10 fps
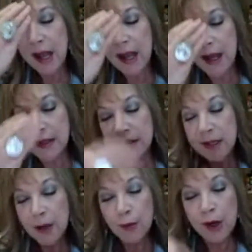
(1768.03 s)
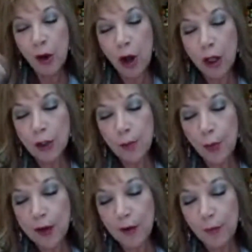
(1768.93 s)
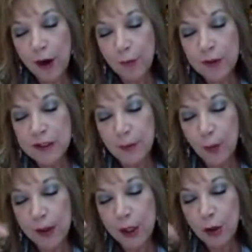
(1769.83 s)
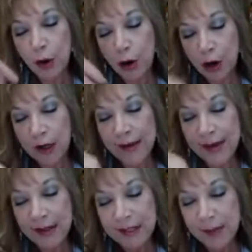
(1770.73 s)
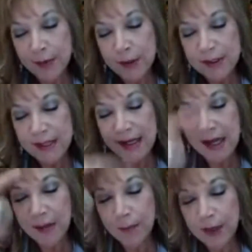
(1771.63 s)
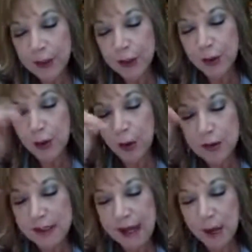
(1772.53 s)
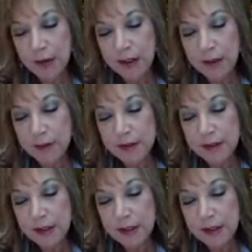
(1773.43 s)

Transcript: and recall your point of reference of when you are in that deep inner state and picture your goals and outcomes.